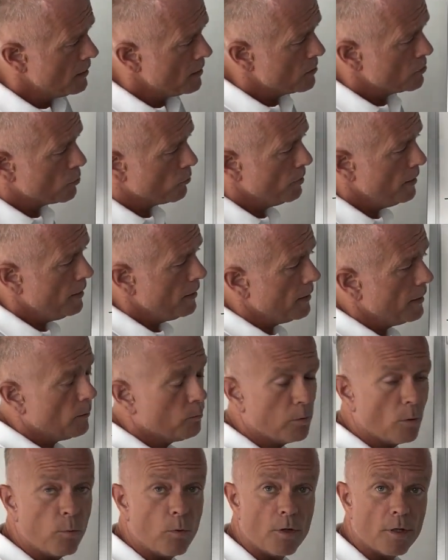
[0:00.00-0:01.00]
So here it
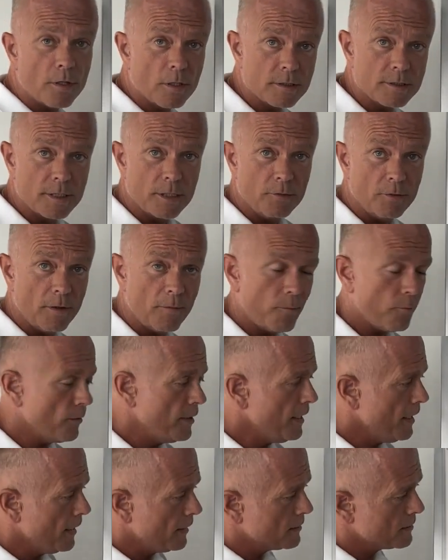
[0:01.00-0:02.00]
will work until you have
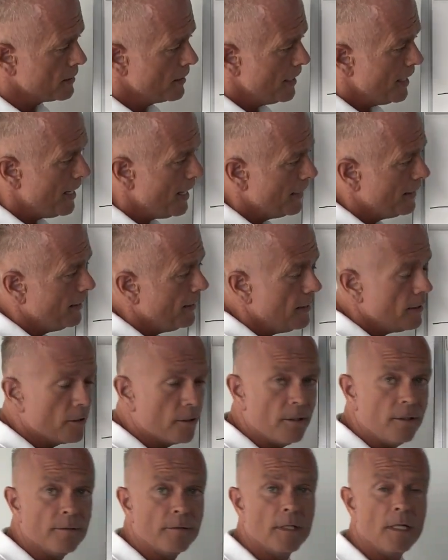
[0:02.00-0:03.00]
3x, and
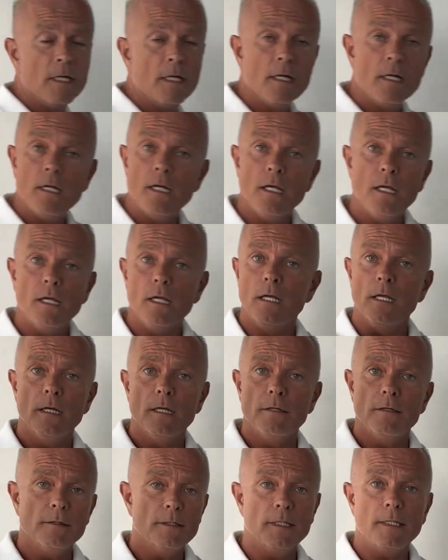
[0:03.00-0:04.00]
here
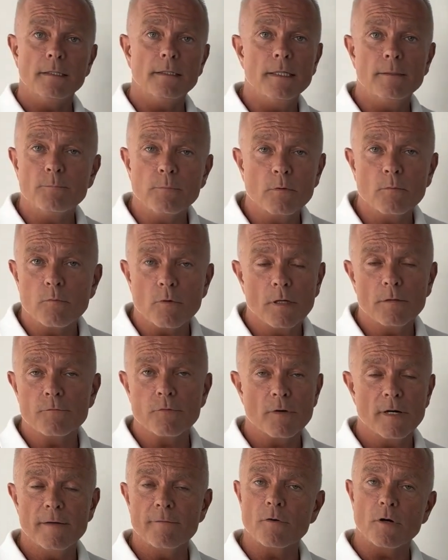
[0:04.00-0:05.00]
it will run
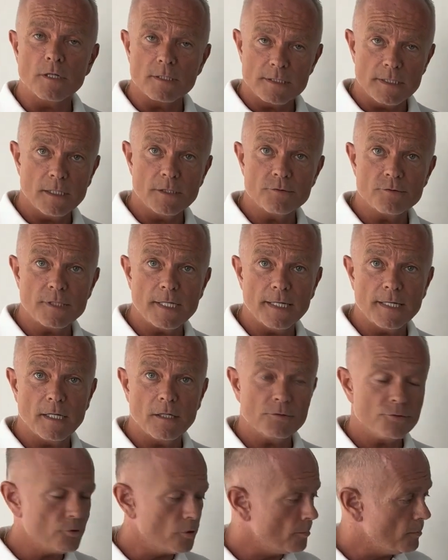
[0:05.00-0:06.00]
forever until you take
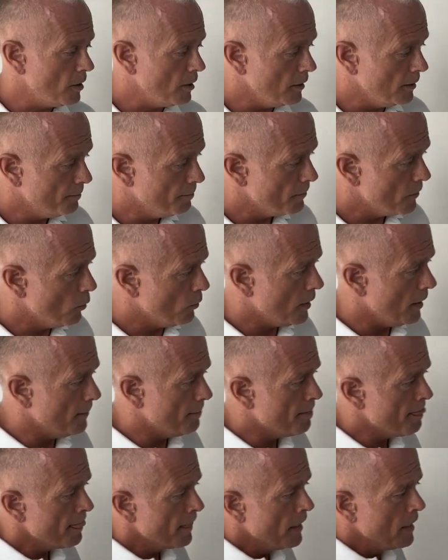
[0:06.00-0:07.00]
out your money.
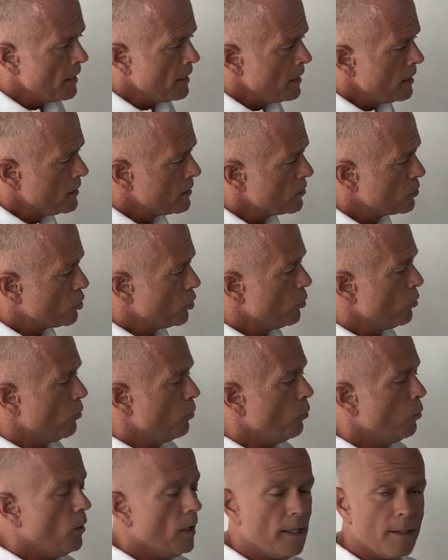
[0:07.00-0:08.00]
Okay, so
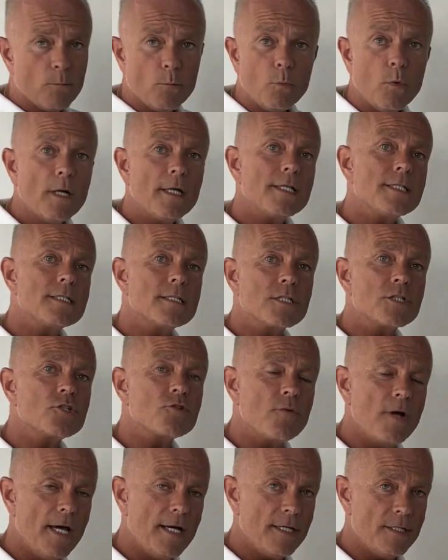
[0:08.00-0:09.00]
what is the
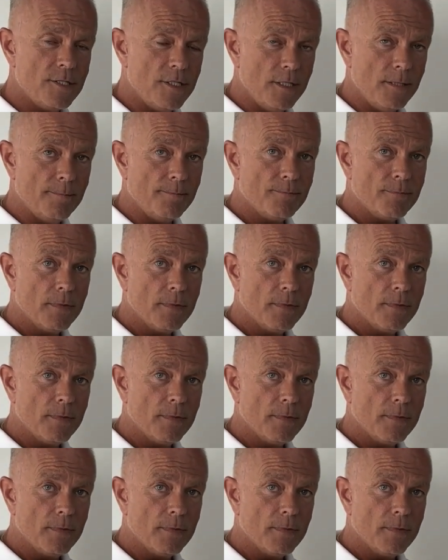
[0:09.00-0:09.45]
strategy?